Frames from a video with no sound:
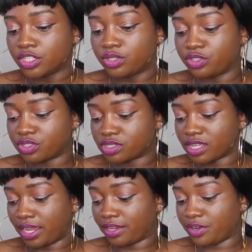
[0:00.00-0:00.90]
to just
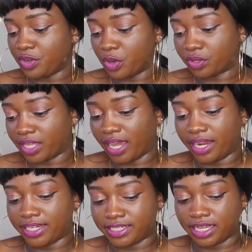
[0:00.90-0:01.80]
like know their
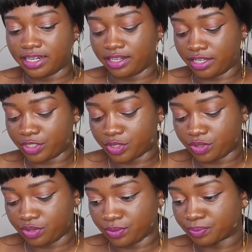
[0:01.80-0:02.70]
identity,
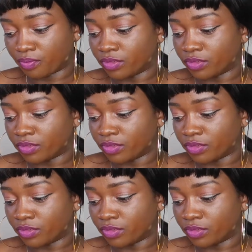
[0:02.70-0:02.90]
to